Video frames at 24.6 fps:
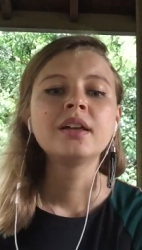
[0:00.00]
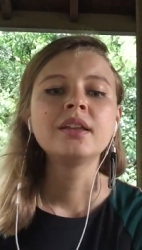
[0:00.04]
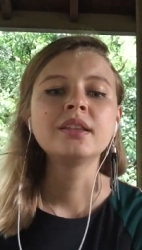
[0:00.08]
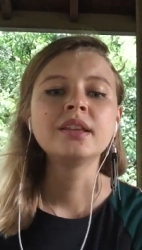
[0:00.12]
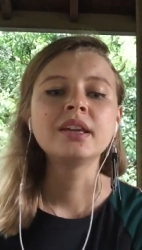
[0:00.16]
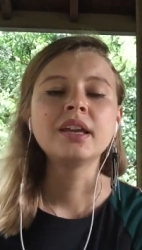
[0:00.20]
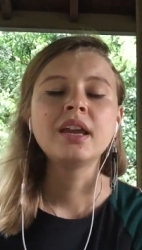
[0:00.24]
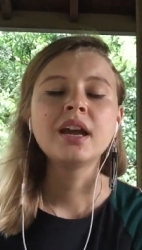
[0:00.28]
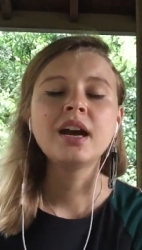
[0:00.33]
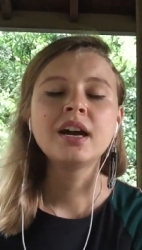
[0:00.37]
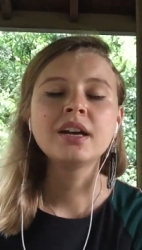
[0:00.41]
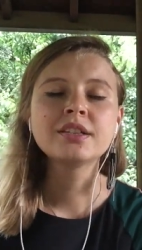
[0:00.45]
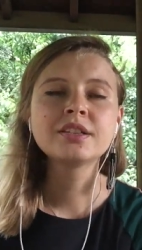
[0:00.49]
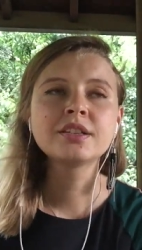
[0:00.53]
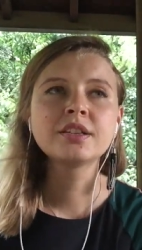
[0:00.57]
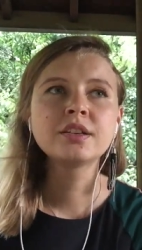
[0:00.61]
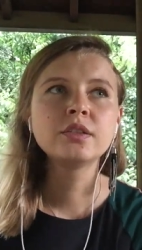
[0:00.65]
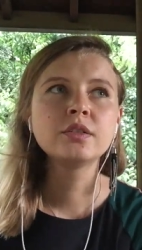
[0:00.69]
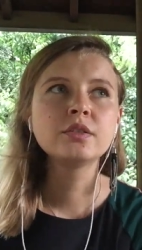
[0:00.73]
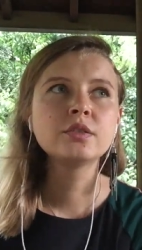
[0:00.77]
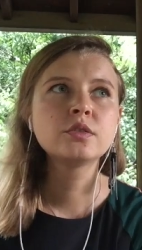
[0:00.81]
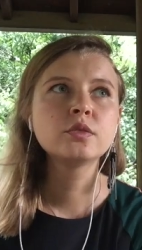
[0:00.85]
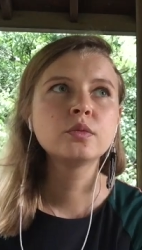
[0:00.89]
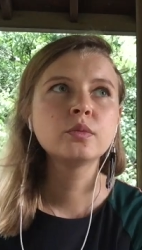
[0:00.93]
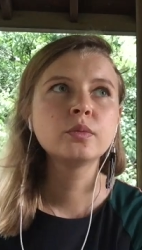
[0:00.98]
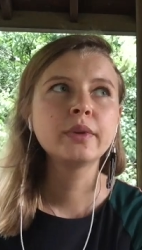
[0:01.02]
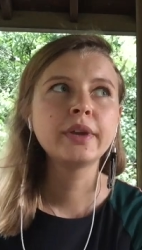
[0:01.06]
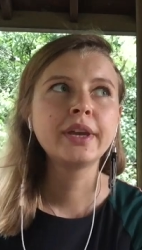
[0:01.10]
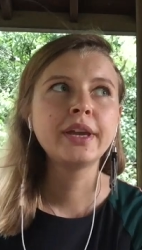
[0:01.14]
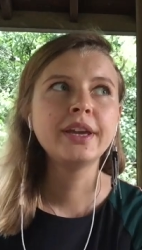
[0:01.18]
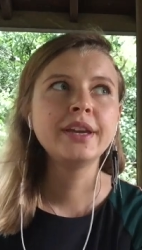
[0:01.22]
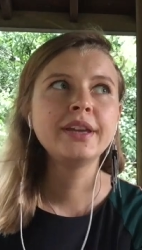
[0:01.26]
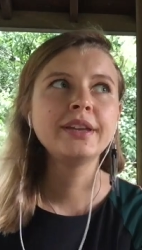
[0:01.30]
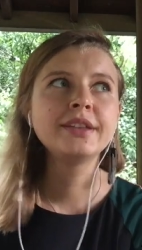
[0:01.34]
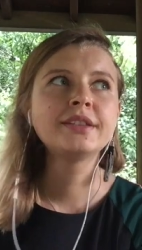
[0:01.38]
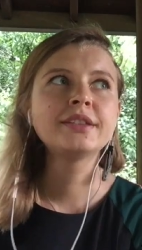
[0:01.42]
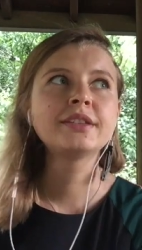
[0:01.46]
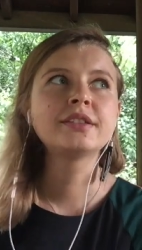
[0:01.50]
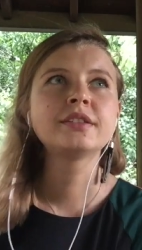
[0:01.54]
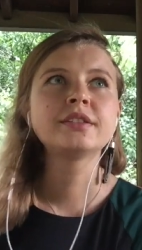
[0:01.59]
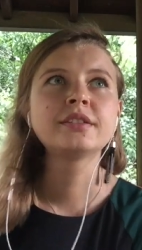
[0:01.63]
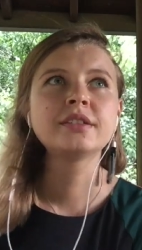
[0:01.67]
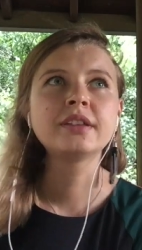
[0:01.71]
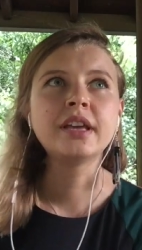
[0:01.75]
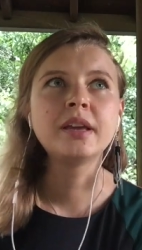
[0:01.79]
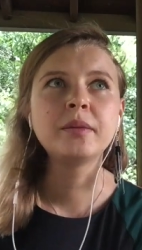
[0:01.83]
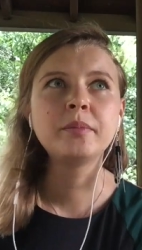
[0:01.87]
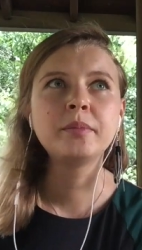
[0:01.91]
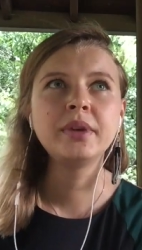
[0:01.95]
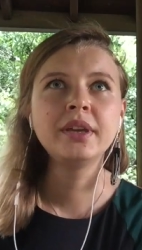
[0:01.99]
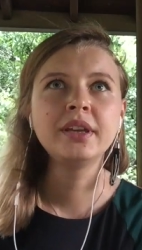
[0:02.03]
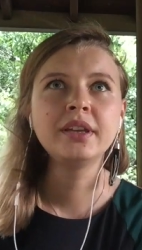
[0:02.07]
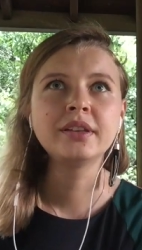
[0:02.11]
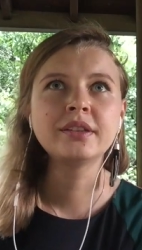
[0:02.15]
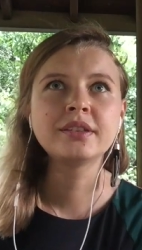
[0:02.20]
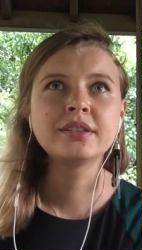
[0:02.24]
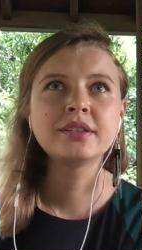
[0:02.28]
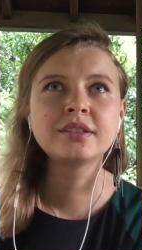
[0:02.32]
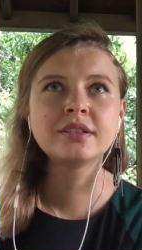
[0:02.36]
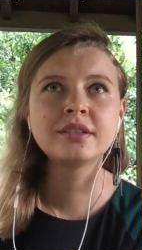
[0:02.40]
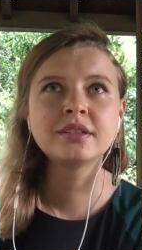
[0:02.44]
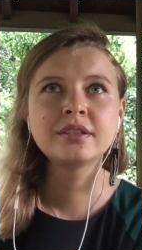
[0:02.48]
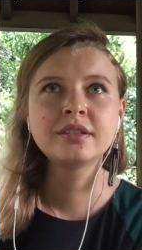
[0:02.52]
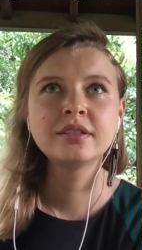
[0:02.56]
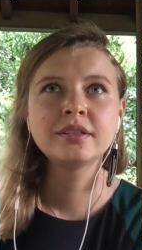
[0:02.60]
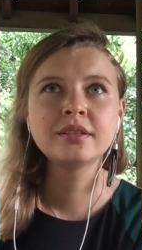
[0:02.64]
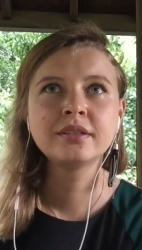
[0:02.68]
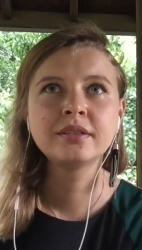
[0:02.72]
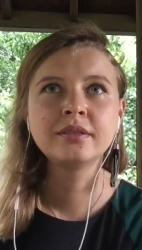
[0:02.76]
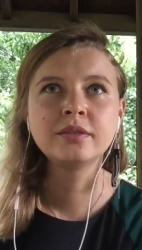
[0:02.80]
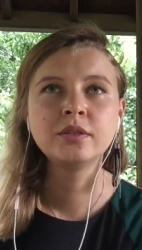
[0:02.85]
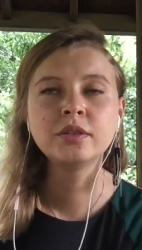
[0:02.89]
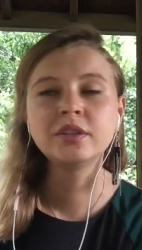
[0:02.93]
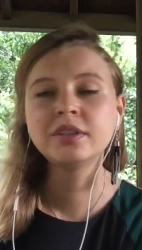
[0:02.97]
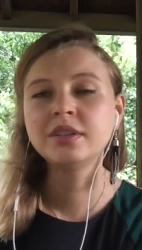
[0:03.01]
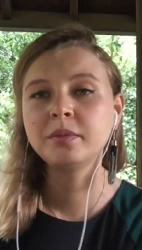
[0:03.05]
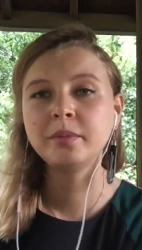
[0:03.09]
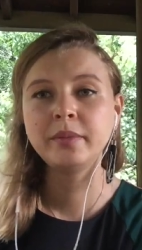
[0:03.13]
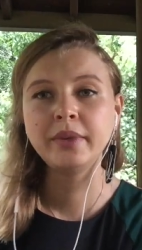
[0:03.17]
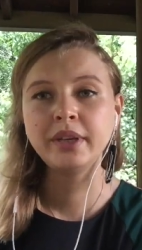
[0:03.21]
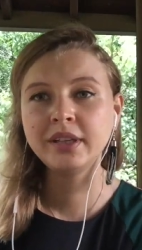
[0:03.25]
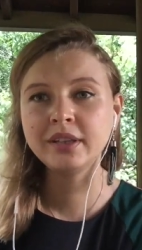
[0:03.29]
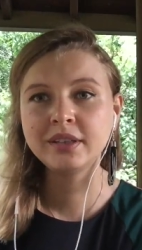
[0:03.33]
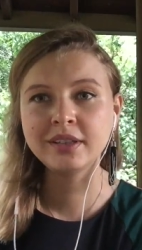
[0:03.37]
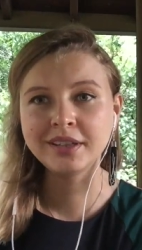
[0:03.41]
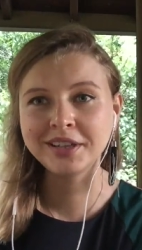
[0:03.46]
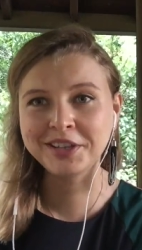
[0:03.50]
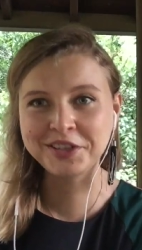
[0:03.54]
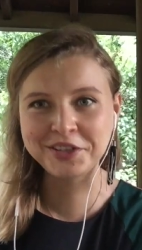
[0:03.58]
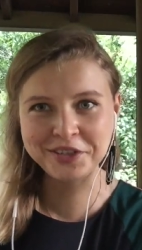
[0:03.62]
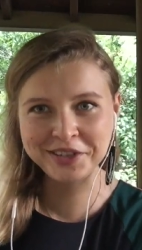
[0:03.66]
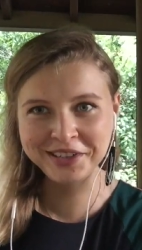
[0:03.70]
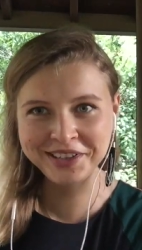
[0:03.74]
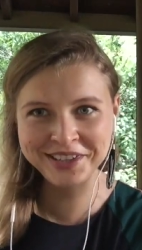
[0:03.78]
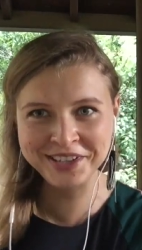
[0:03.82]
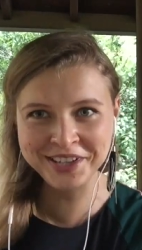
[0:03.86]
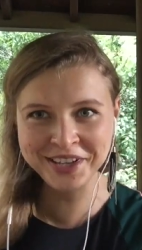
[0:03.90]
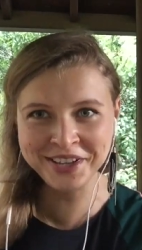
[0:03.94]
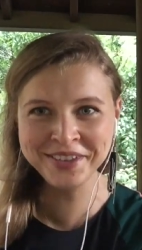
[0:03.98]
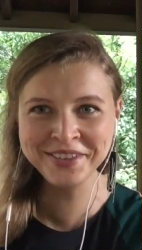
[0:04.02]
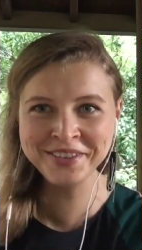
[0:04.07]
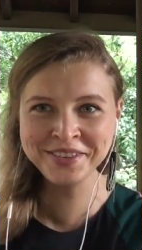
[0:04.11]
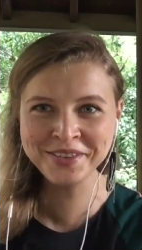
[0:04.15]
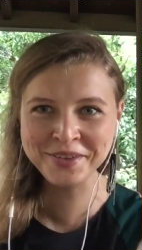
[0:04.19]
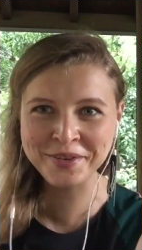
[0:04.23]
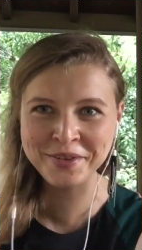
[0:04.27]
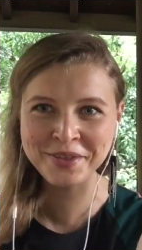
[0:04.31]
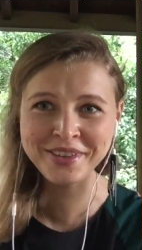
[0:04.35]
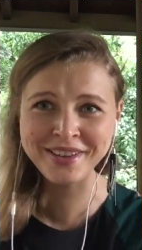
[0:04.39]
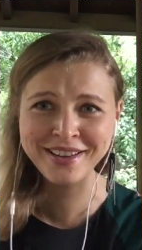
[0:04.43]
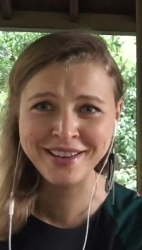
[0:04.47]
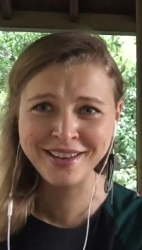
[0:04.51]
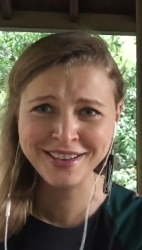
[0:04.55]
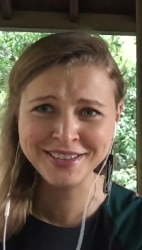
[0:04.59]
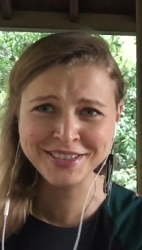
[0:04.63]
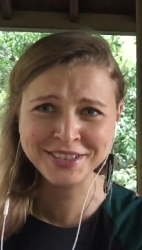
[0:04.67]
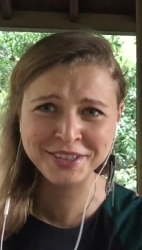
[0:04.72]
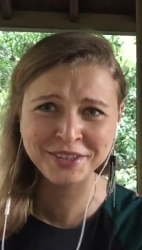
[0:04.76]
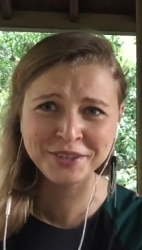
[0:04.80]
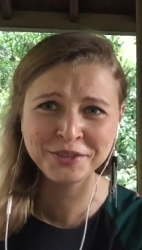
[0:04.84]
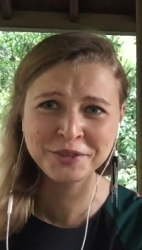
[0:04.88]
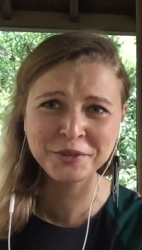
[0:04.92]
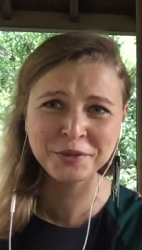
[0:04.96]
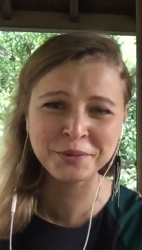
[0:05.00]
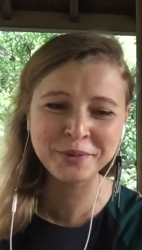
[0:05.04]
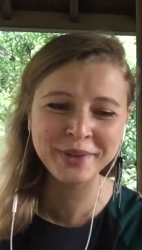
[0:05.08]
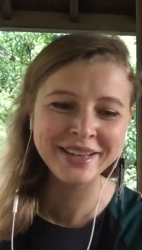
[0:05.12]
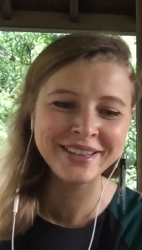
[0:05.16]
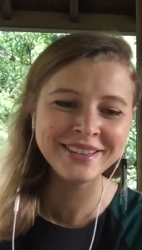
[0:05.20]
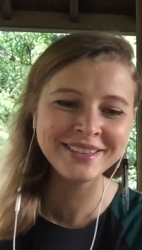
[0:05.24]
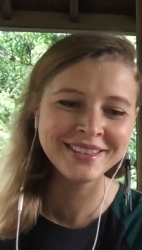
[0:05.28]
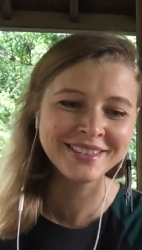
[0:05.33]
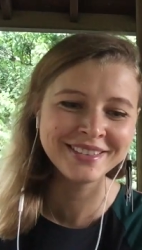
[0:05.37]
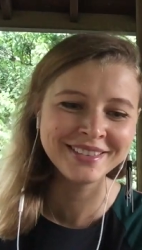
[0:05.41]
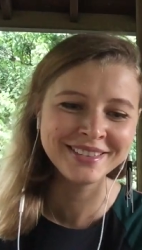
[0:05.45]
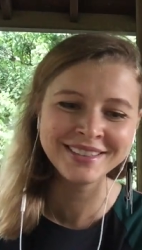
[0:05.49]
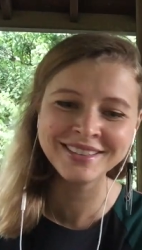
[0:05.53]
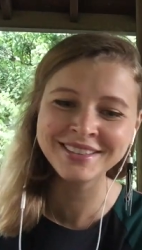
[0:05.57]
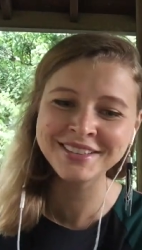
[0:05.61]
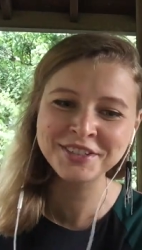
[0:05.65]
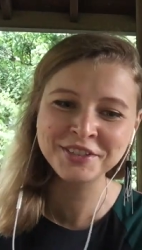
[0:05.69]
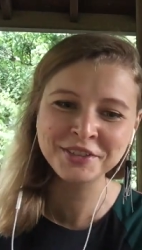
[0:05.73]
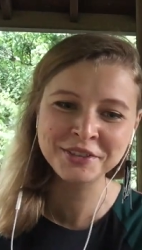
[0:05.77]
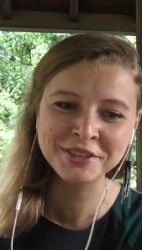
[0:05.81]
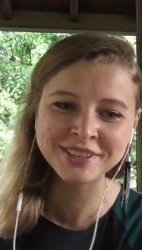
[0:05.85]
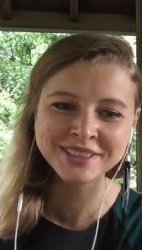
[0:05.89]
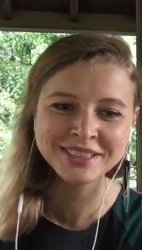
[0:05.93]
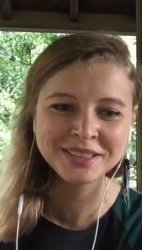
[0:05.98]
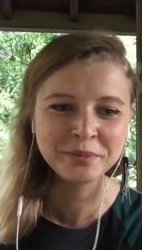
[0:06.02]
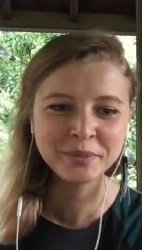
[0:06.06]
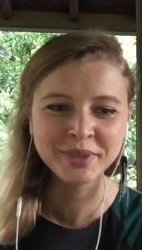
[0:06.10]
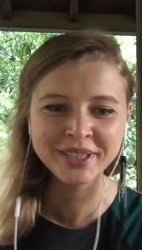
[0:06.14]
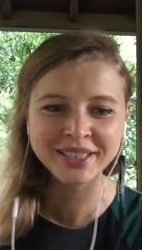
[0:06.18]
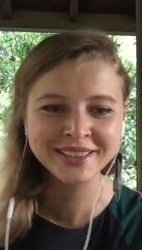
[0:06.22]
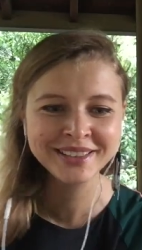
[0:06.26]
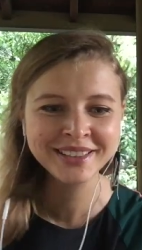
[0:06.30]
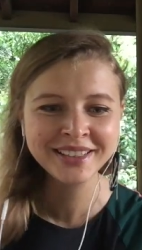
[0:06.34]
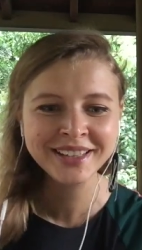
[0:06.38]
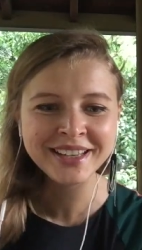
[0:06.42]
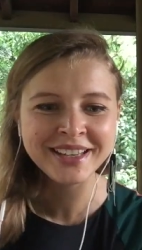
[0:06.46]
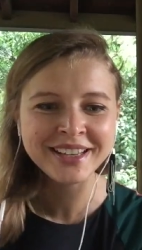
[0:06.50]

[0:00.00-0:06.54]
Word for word: They ask you to wait a bit not a bit actually. They ask you to wait and then it's not a bit.